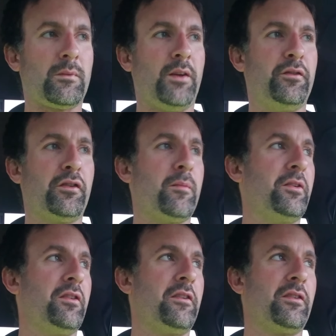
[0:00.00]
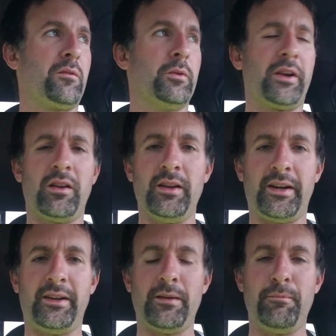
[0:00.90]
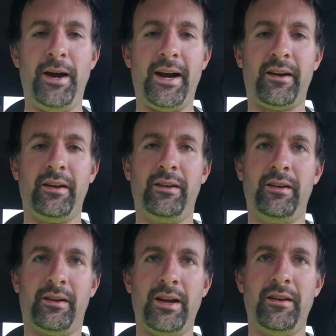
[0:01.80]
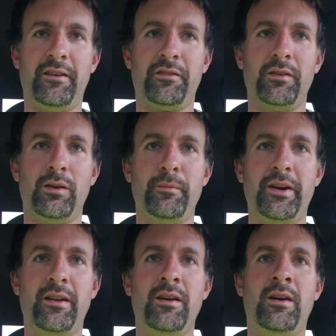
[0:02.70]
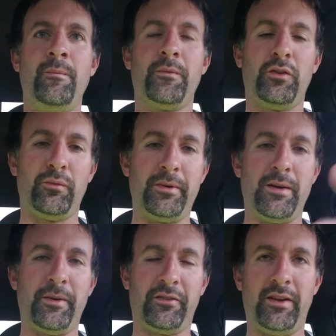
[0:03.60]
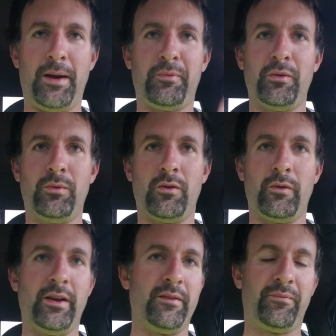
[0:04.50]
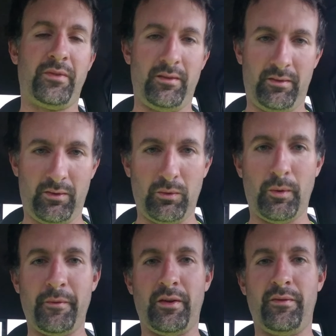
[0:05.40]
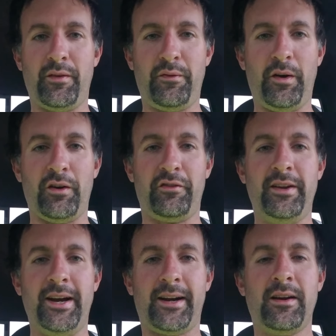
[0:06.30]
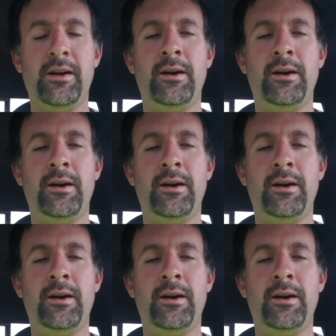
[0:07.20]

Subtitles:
For some reason, it doesn't really collect at the back. It kind of does a little bit. This would be on my snapper, or the one with the Ferris deck.